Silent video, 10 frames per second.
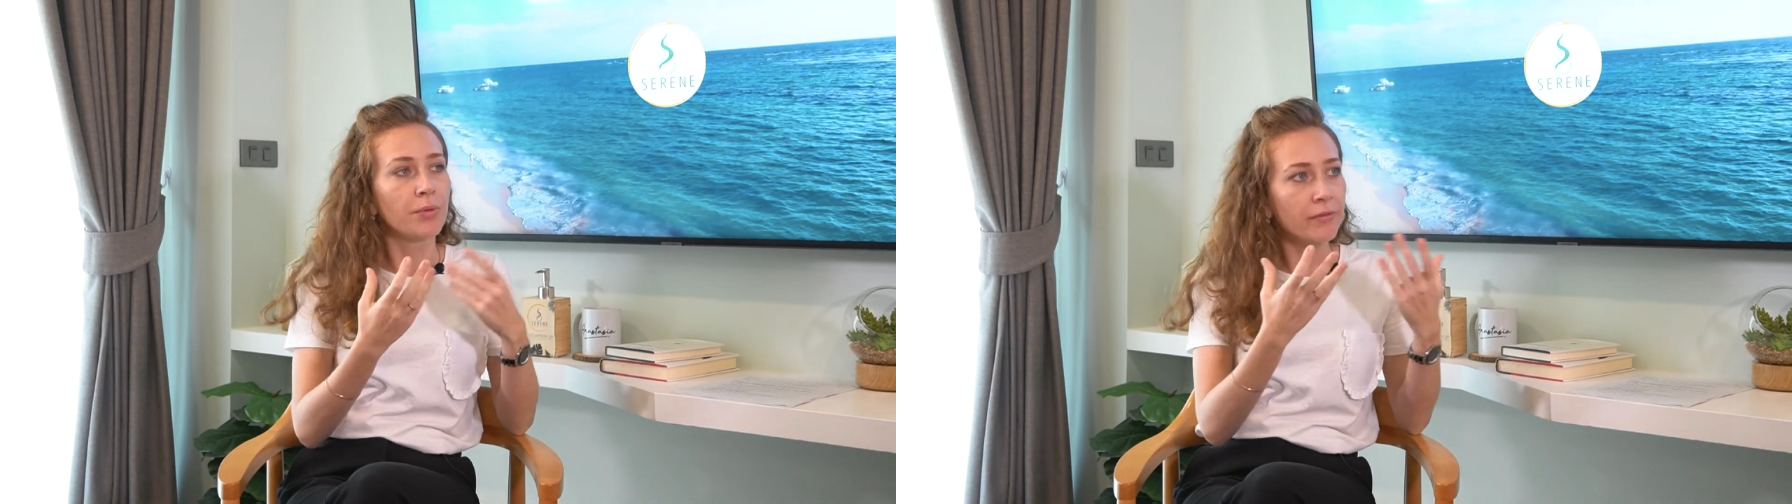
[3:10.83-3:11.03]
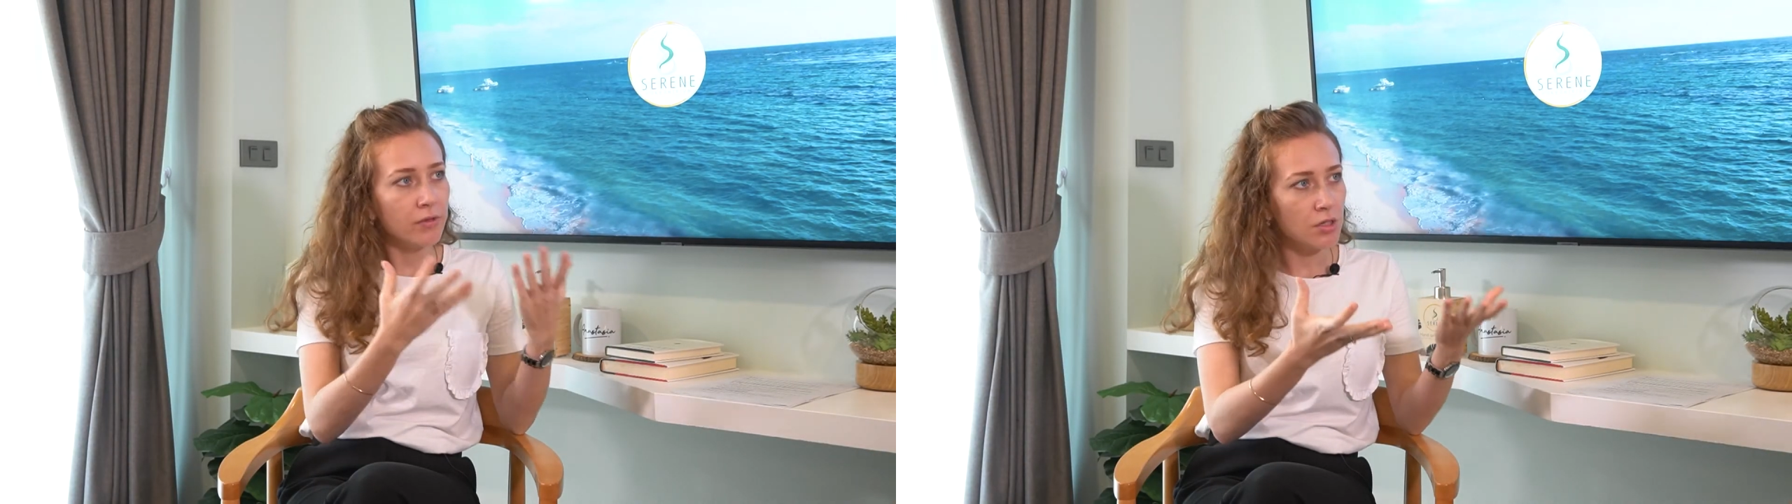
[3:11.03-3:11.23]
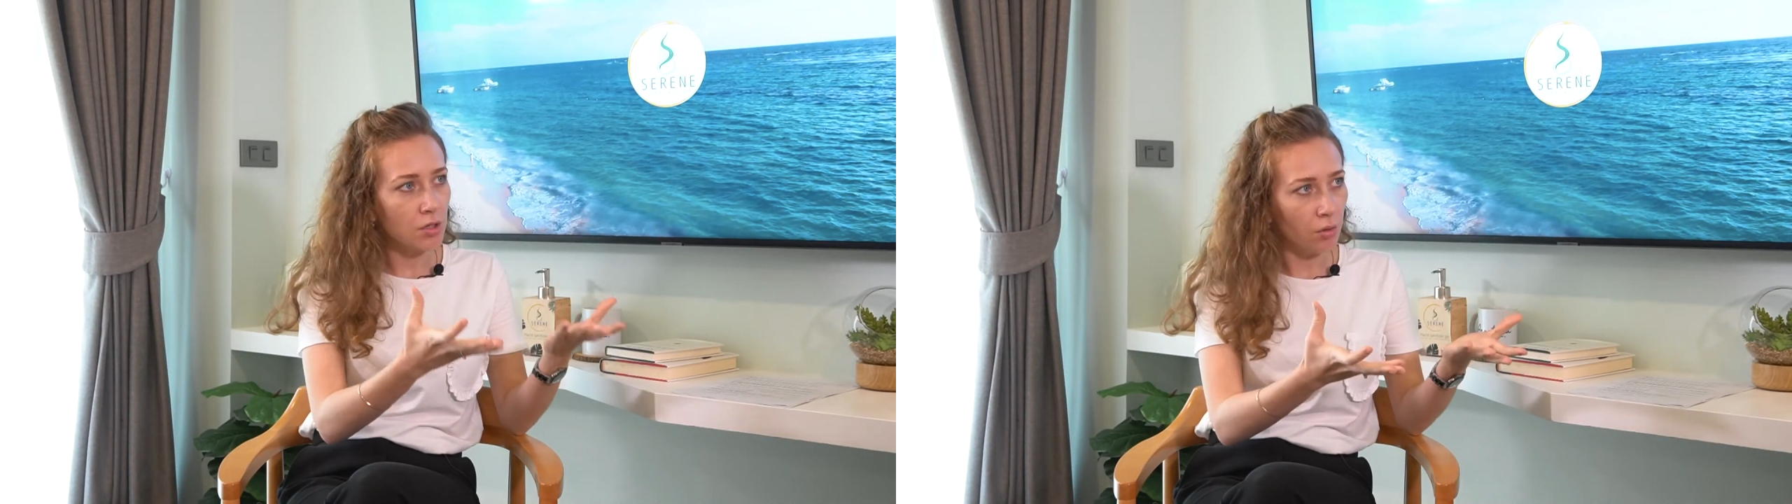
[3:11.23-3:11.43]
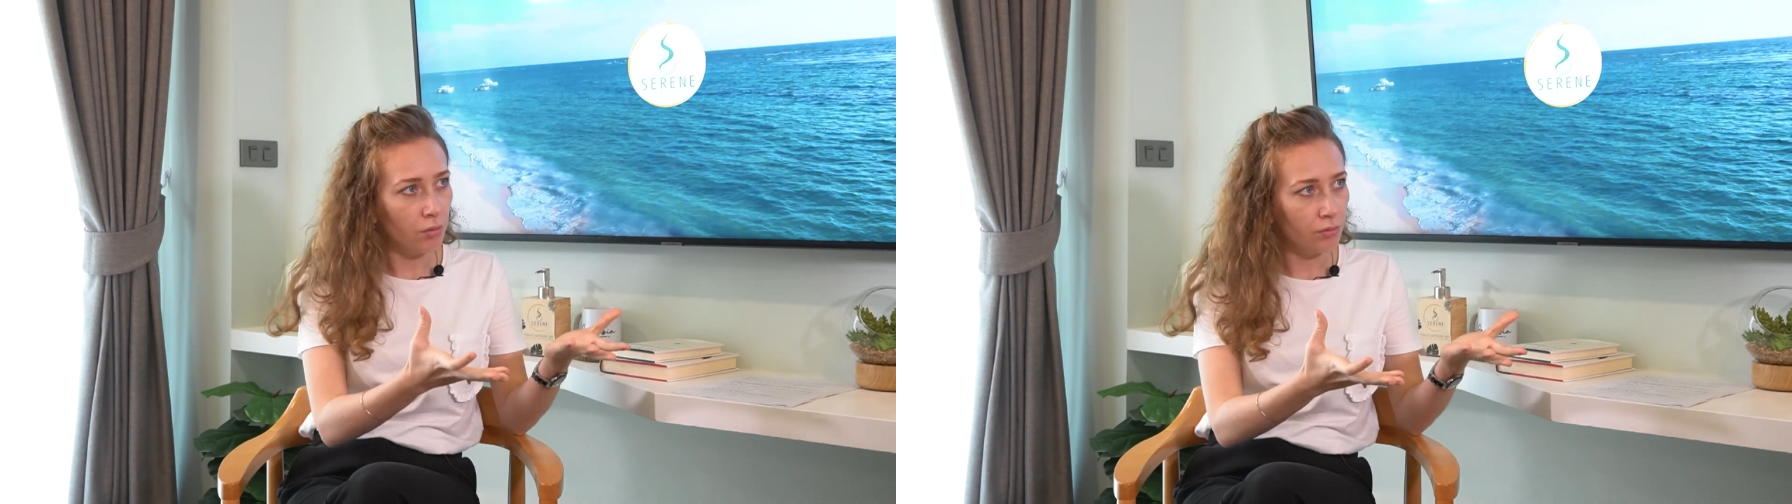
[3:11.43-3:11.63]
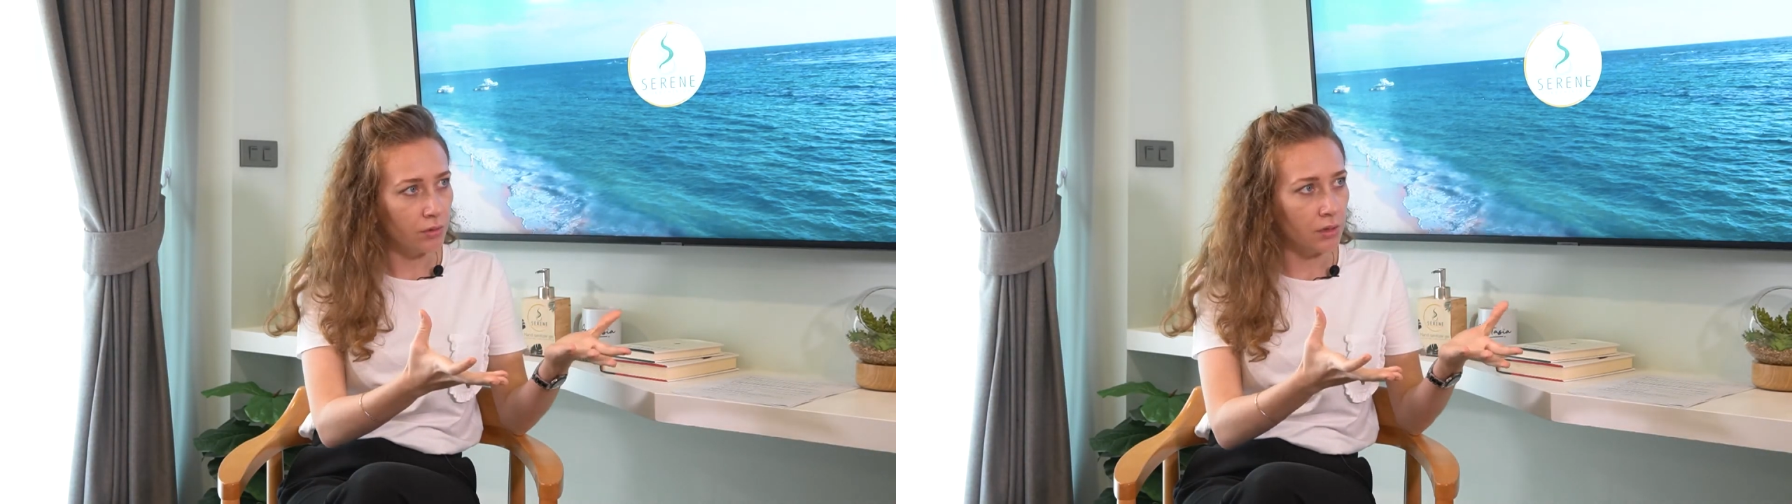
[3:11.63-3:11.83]
previous
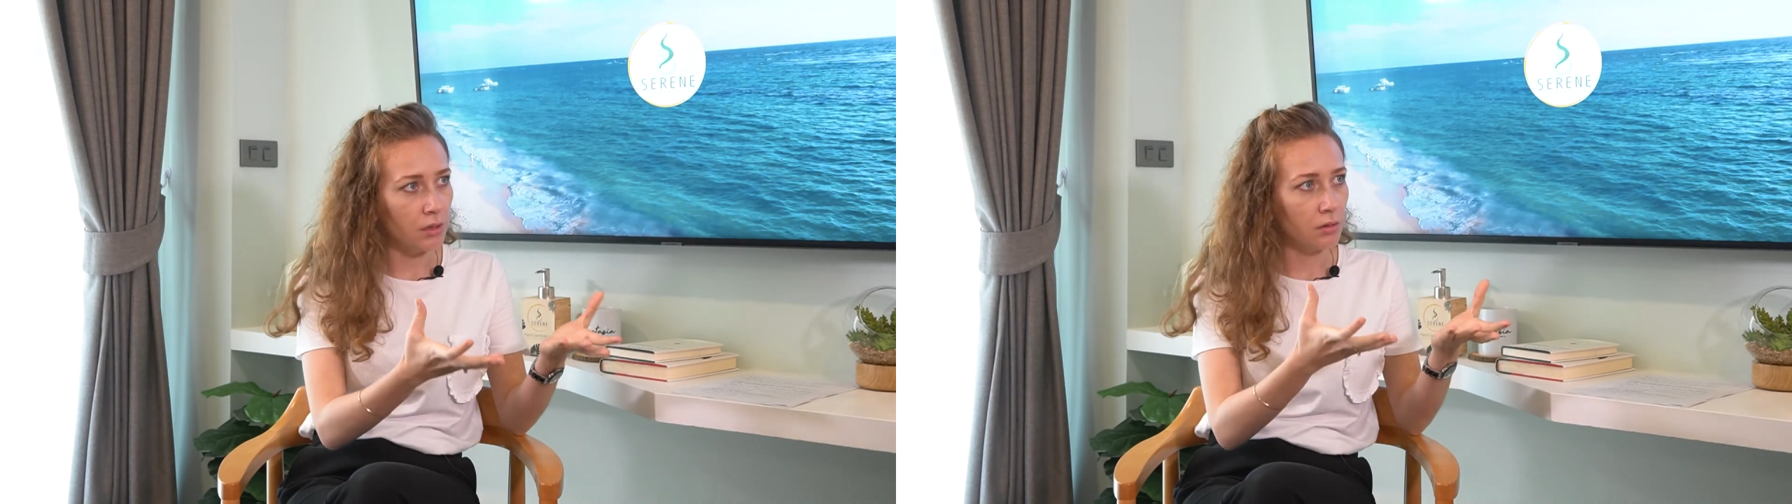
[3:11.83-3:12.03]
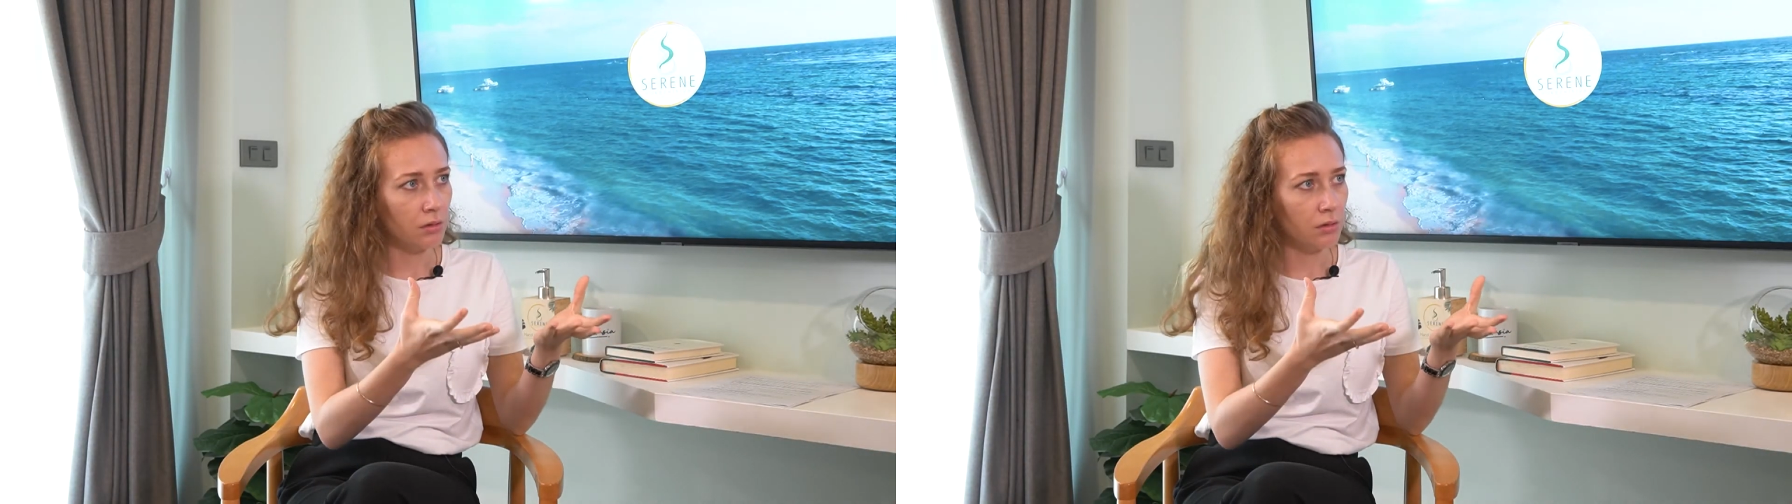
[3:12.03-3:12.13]
owner